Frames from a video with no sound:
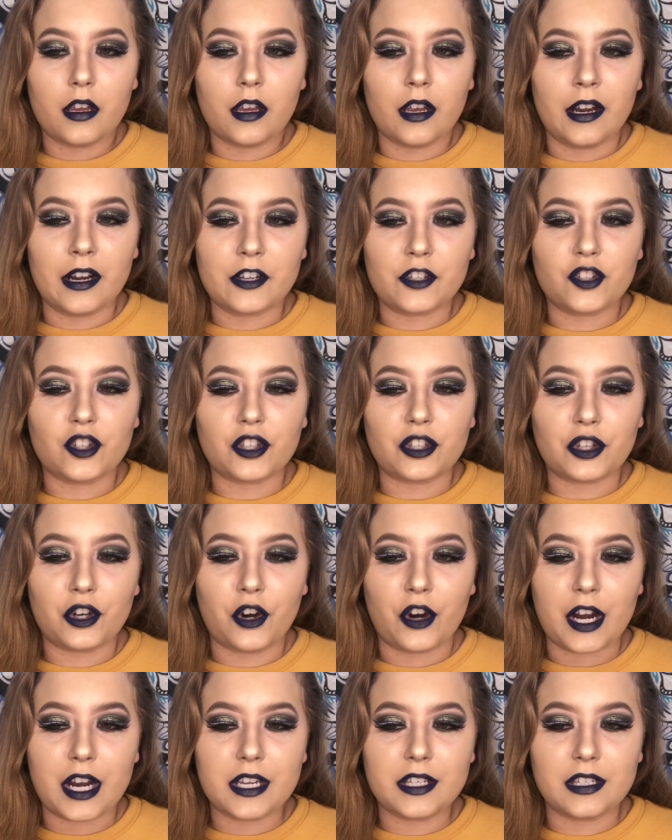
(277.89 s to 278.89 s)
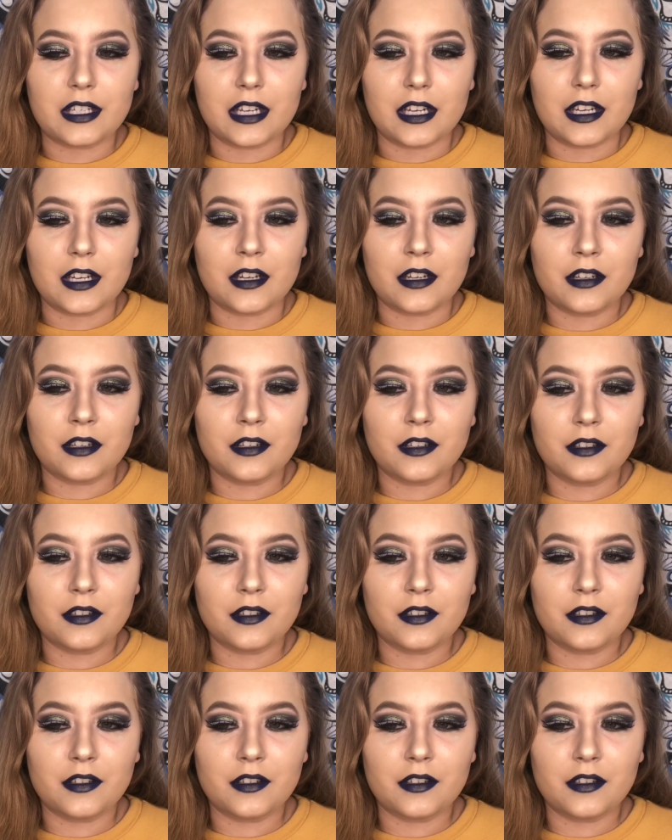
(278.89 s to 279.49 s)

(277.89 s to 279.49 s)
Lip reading: it's just crazy